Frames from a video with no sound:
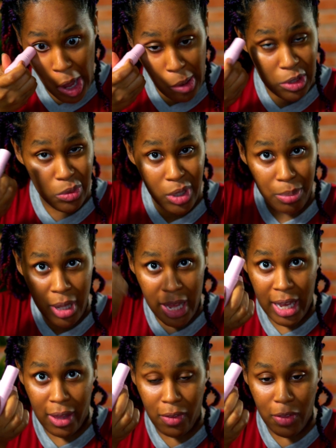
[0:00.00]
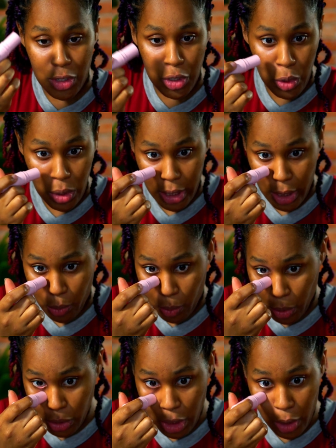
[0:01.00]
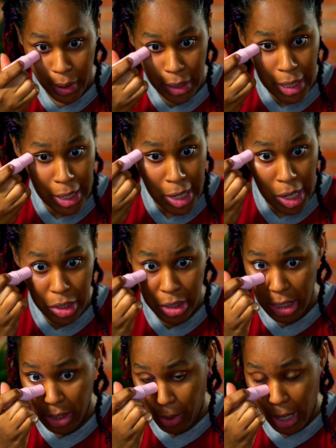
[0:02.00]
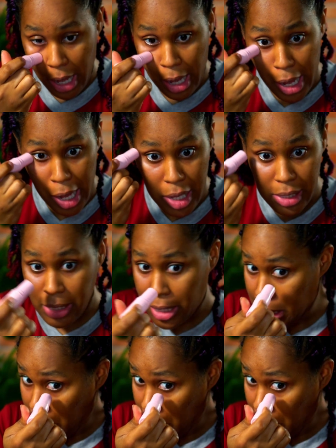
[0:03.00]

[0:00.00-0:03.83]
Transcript: I'm just reapplying the Tula Rose Glow and Get It underneath my eyes.